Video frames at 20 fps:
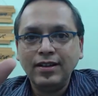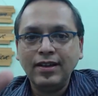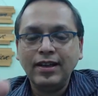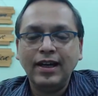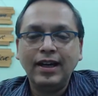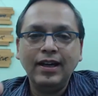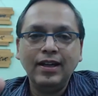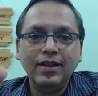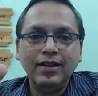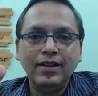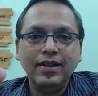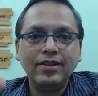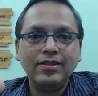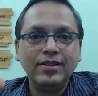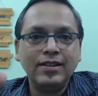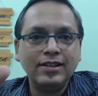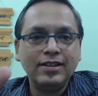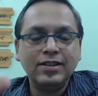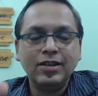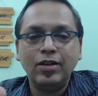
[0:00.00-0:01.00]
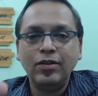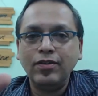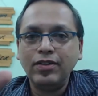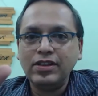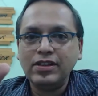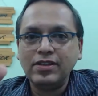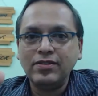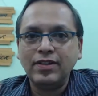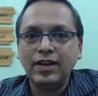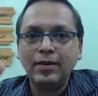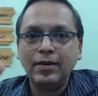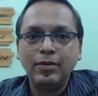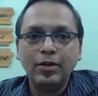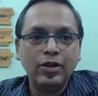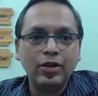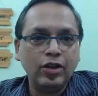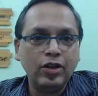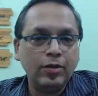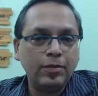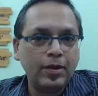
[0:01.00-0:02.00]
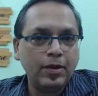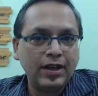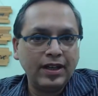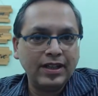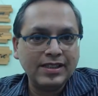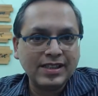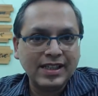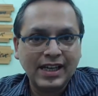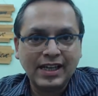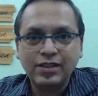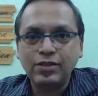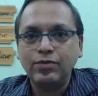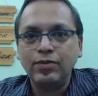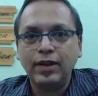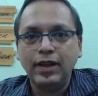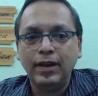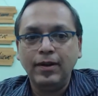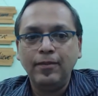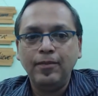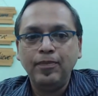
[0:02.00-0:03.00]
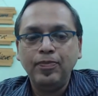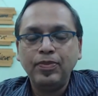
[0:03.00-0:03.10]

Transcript: that there is a discount which is available on your products as well